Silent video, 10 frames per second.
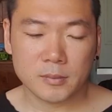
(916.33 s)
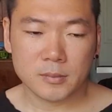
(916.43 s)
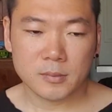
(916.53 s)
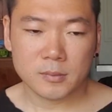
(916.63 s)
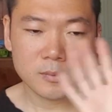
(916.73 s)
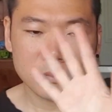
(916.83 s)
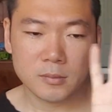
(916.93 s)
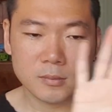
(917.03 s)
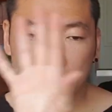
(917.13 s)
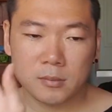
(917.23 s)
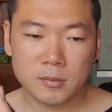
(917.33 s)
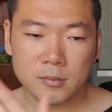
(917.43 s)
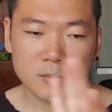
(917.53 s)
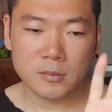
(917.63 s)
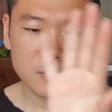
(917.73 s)

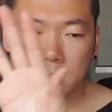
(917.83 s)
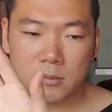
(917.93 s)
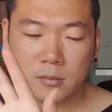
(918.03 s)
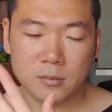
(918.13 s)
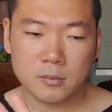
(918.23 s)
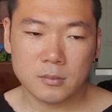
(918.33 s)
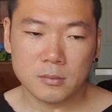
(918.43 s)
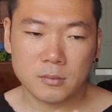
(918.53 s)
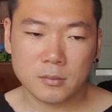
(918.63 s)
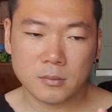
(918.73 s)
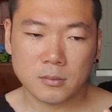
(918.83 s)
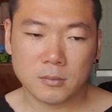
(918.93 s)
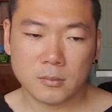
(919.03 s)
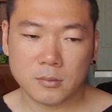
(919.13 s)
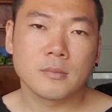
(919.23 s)

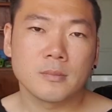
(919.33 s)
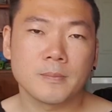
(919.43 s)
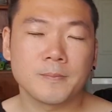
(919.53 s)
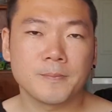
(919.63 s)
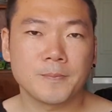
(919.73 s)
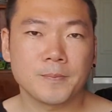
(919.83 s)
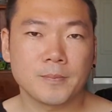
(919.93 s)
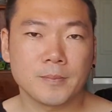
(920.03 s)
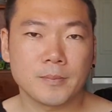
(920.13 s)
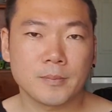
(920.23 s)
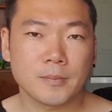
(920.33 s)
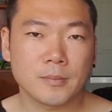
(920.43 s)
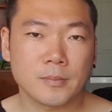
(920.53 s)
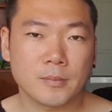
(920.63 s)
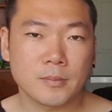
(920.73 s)

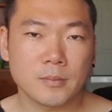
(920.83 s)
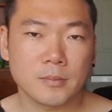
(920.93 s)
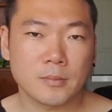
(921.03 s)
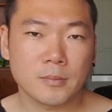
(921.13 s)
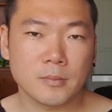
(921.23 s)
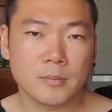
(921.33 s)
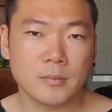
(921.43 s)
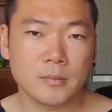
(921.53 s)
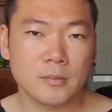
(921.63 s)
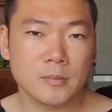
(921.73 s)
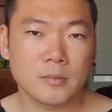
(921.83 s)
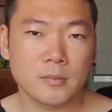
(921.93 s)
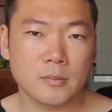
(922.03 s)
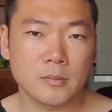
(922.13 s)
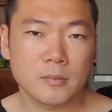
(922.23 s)

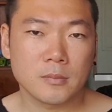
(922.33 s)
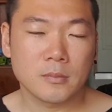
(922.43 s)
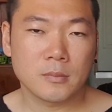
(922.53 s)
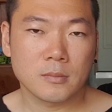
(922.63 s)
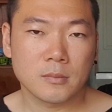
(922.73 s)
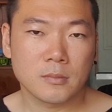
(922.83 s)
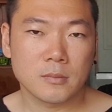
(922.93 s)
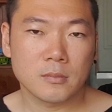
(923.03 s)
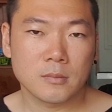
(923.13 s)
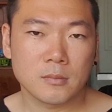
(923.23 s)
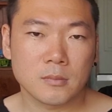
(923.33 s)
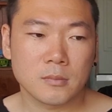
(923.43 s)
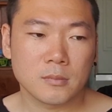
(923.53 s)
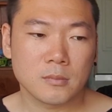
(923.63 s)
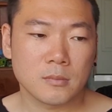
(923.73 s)

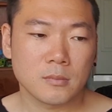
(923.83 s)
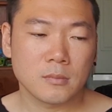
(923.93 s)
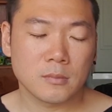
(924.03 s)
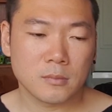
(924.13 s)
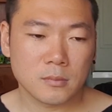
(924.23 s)
The person shown says nothing.